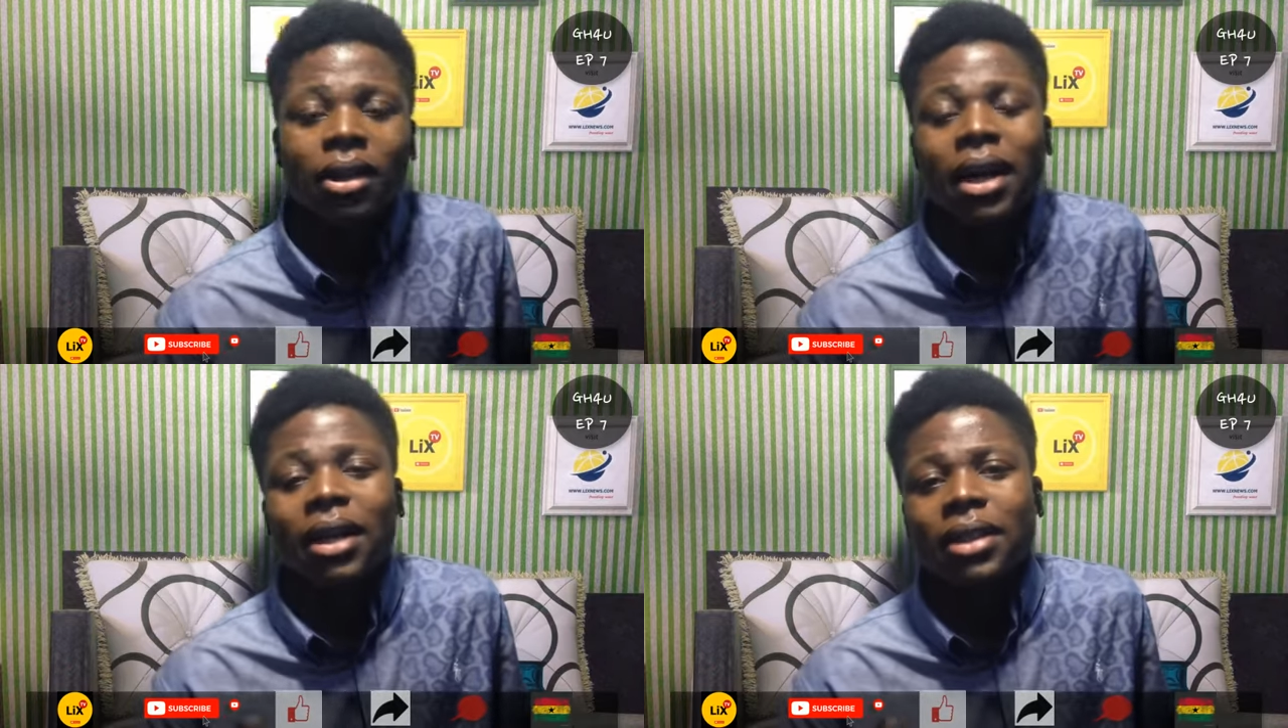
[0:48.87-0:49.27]

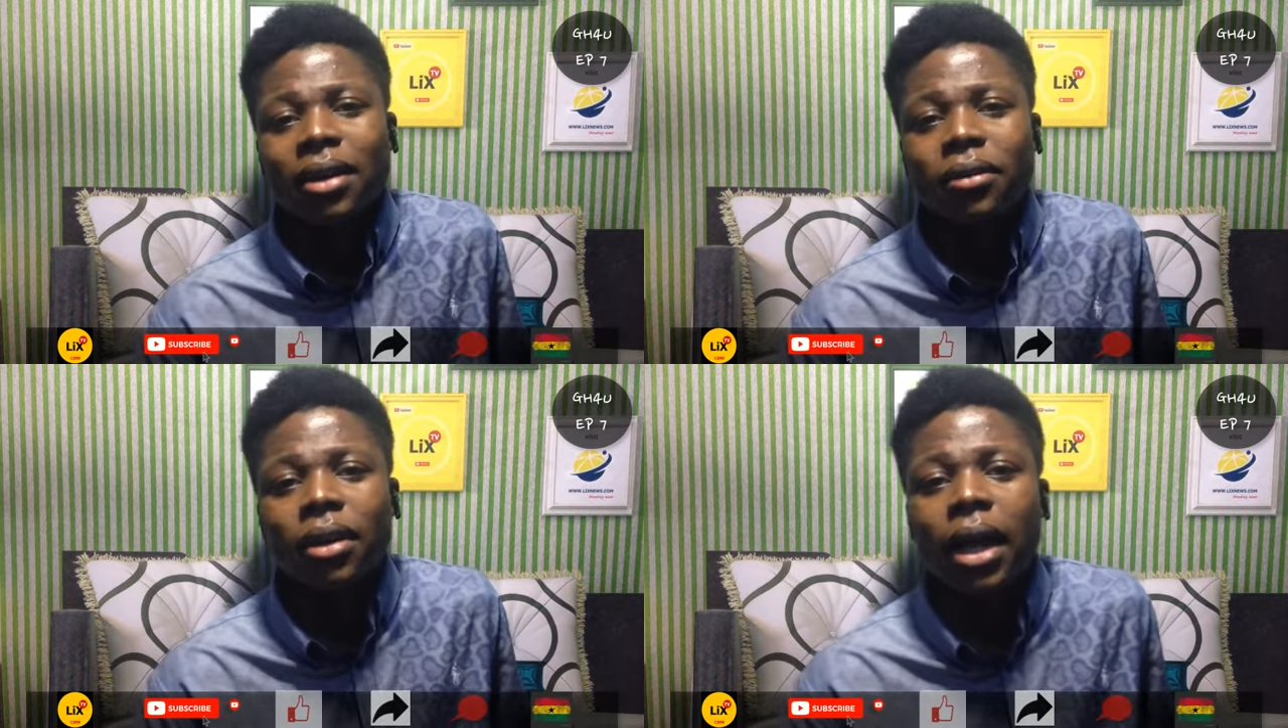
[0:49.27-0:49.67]
They are
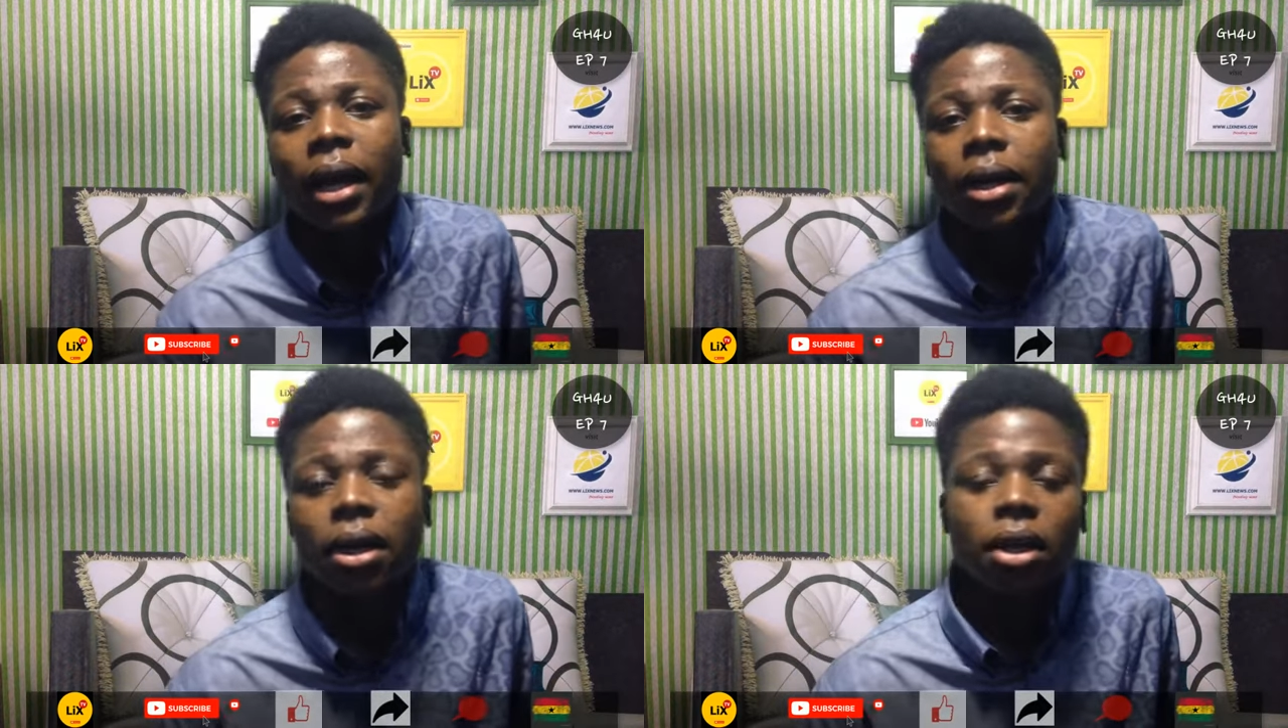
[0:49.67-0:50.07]
suffering.
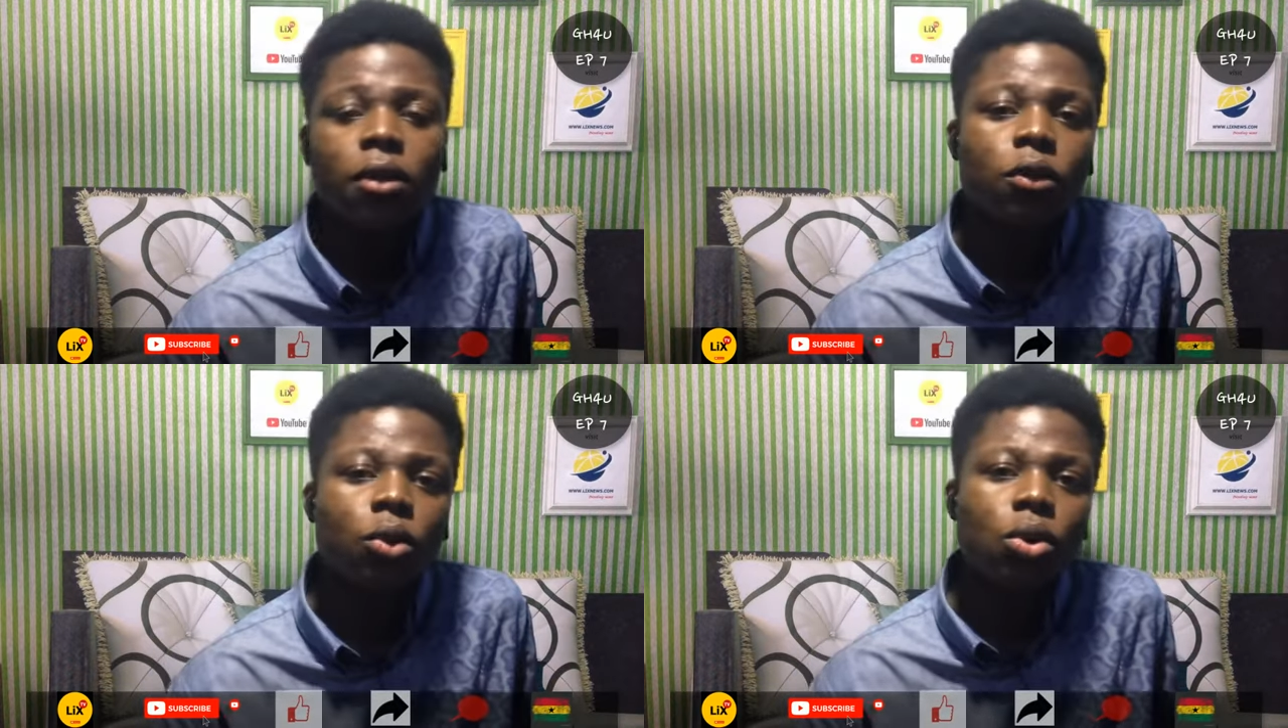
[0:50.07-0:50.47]
Like,
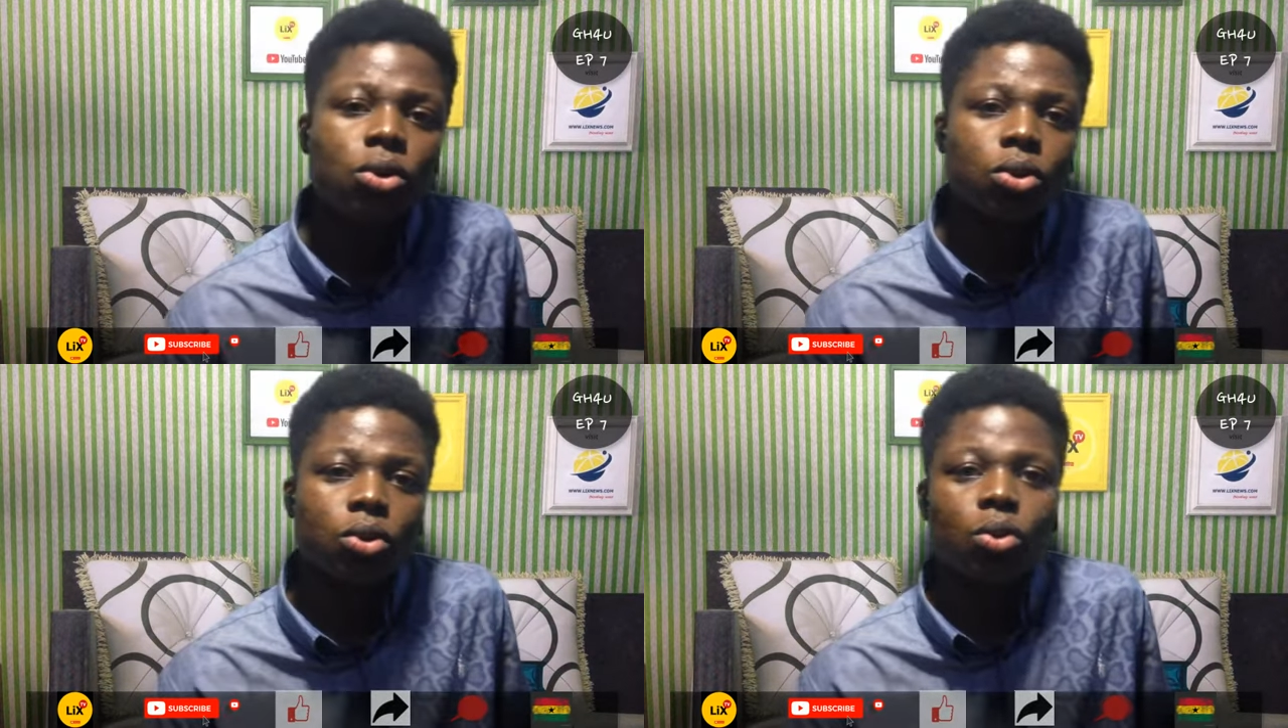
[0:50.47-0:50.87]
if you
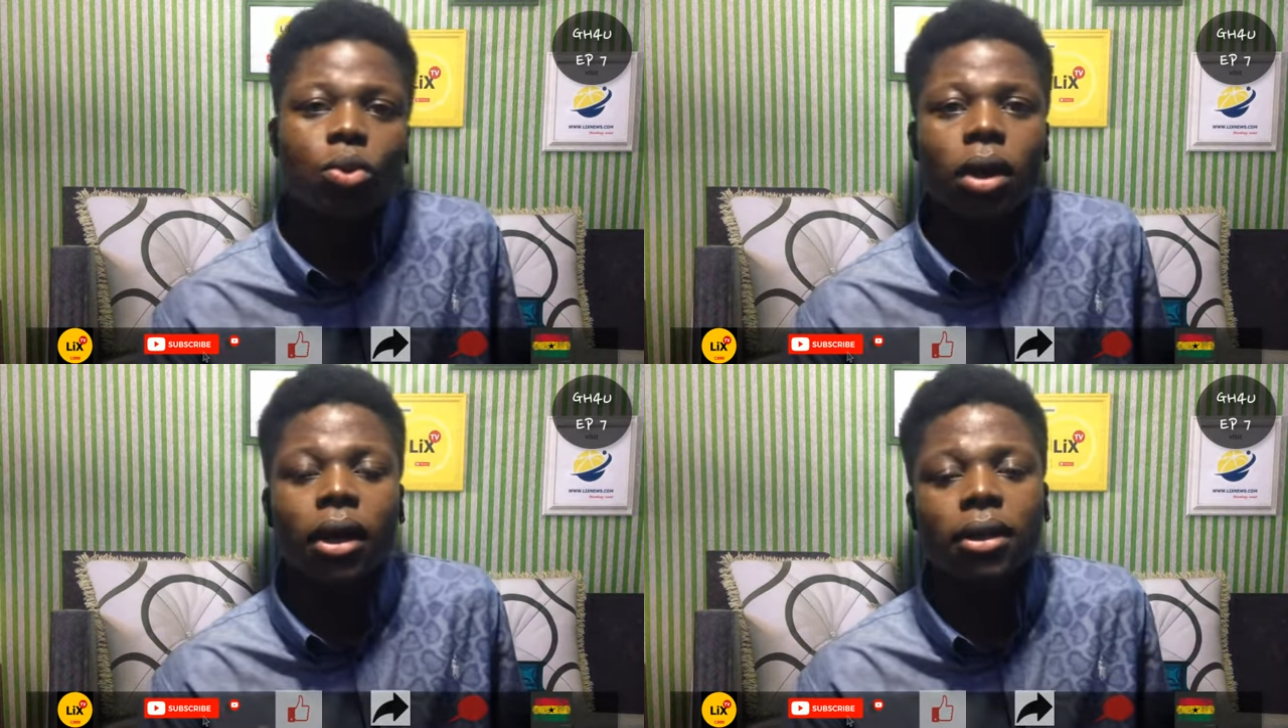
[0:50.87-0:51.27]
go to
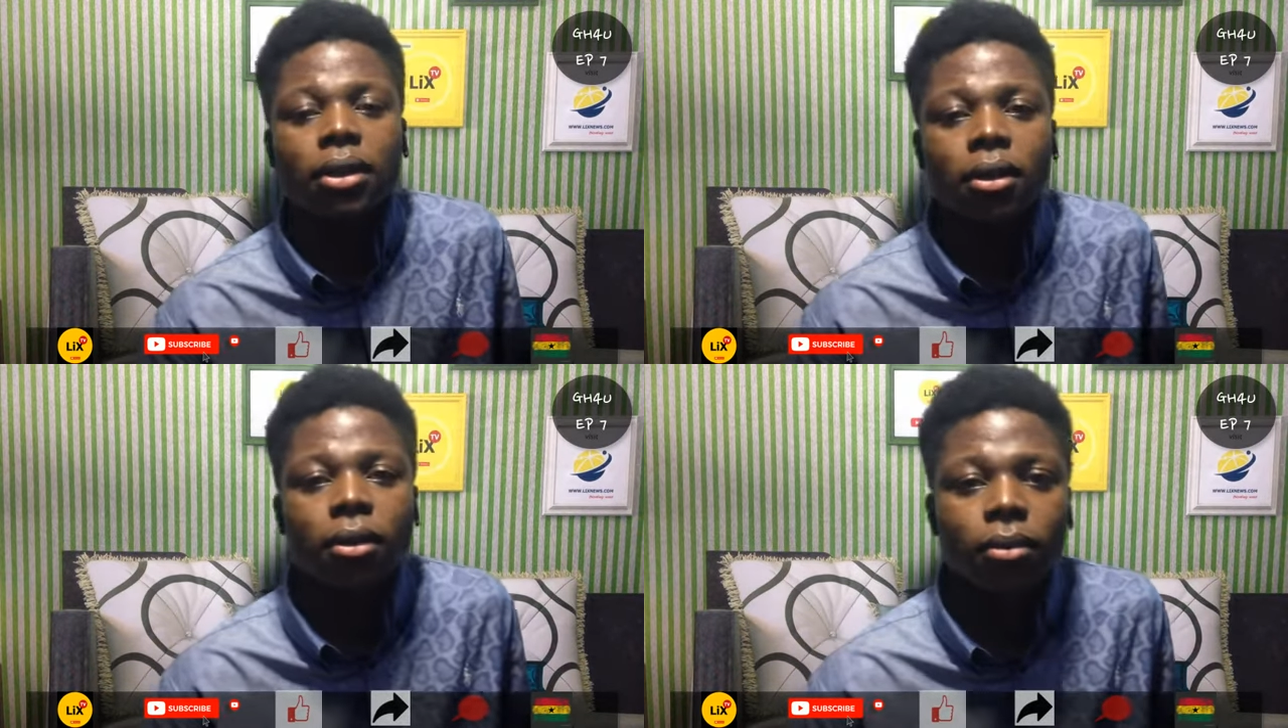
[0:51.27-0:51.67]
school
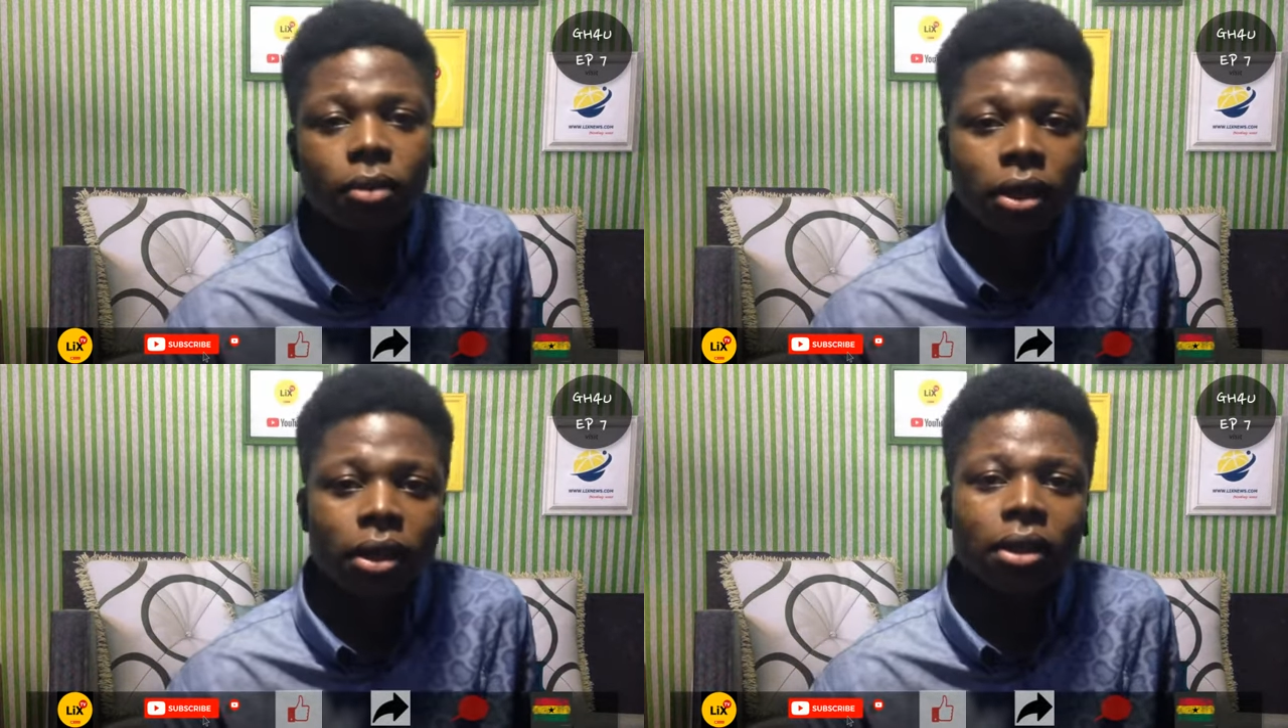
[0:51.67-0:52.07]
and you are
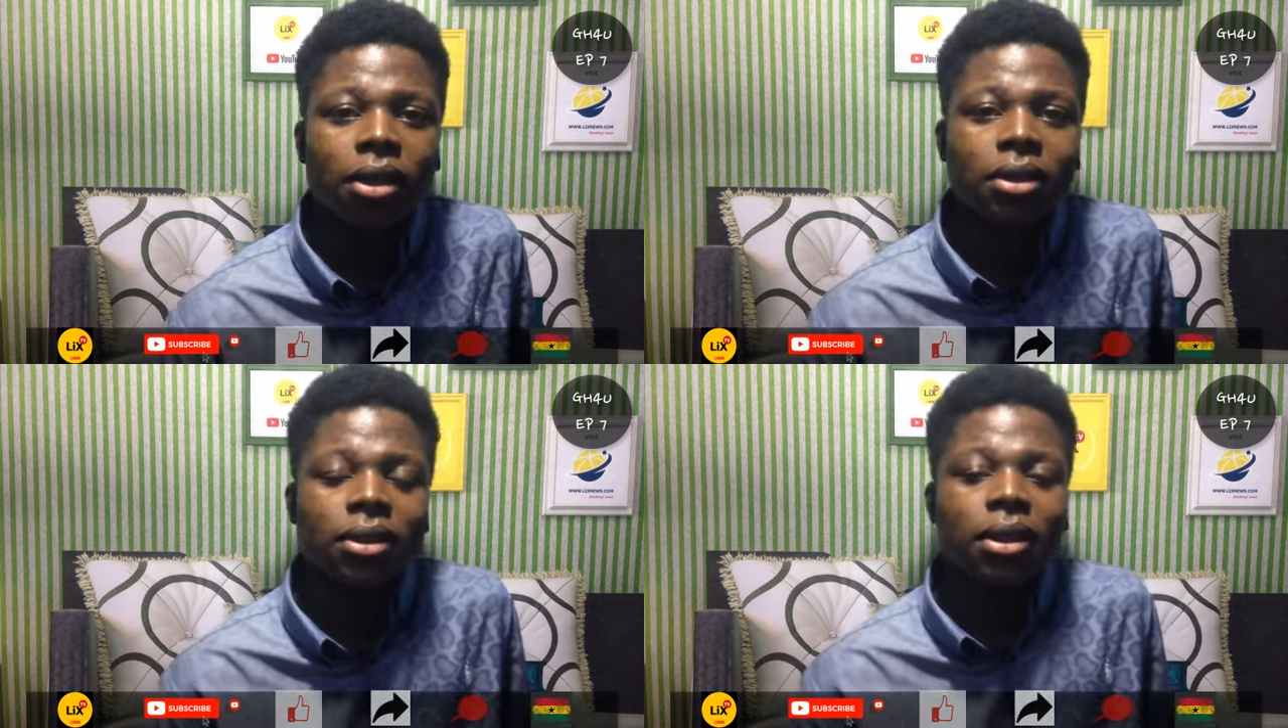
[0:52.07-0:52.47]

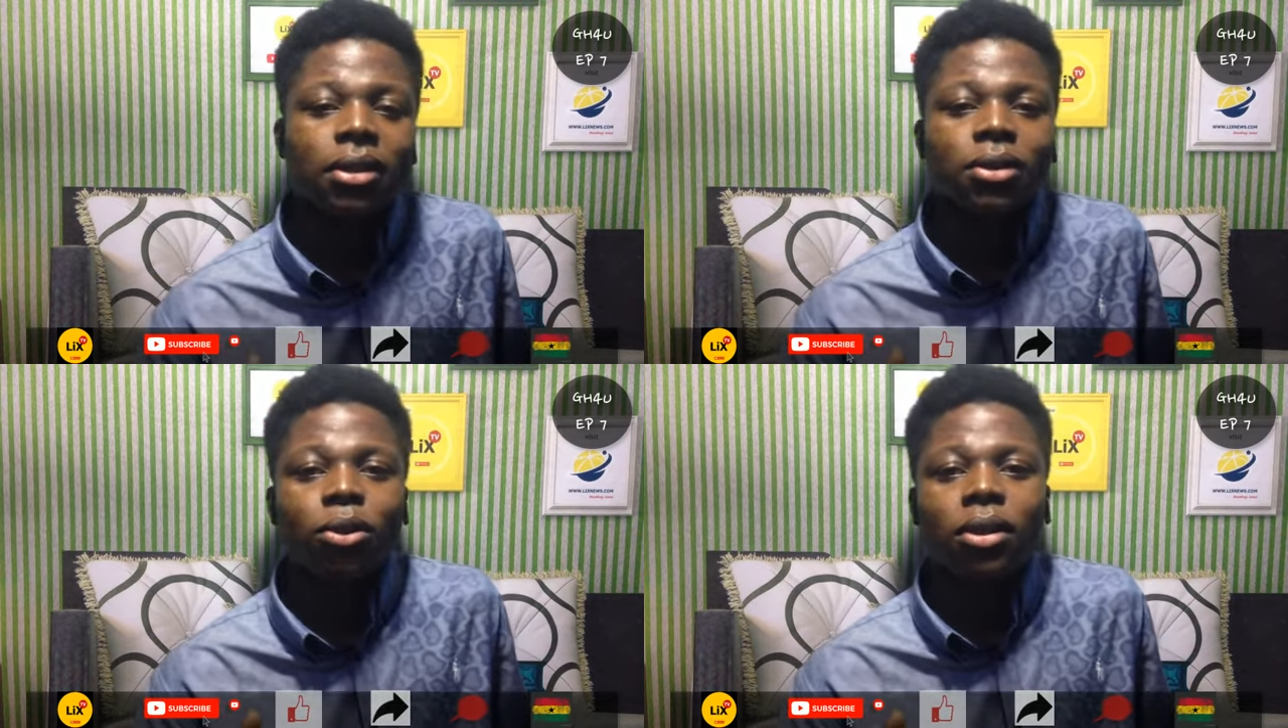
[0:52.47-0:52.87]

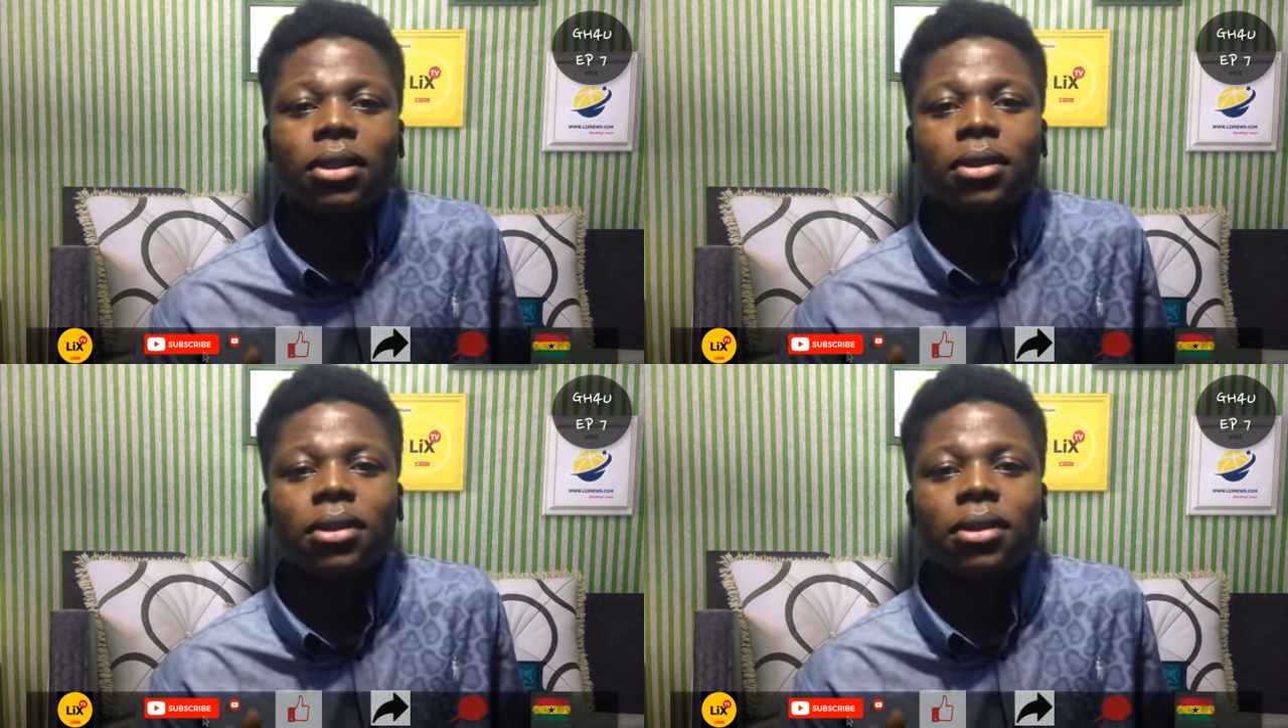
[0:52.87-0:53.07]
facing